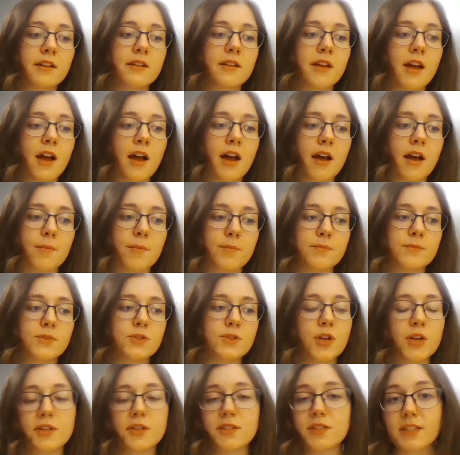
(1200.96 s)
um,
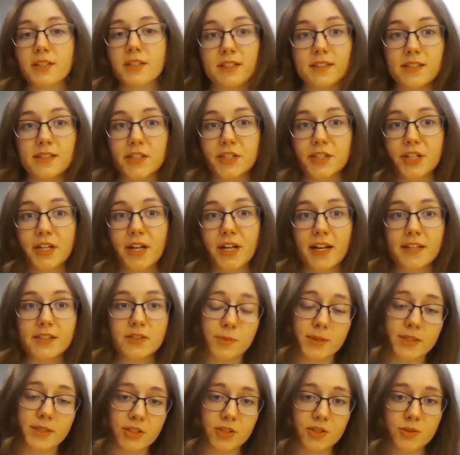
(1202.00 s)
start to consider it as a
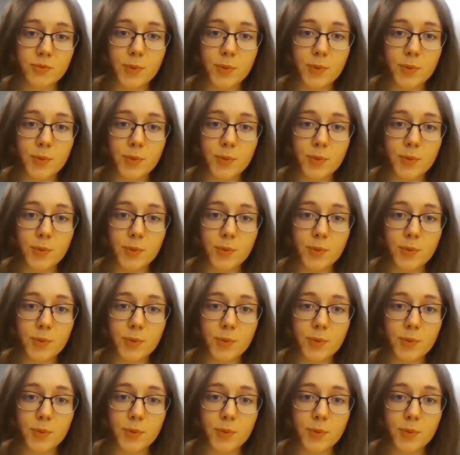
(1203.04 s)
research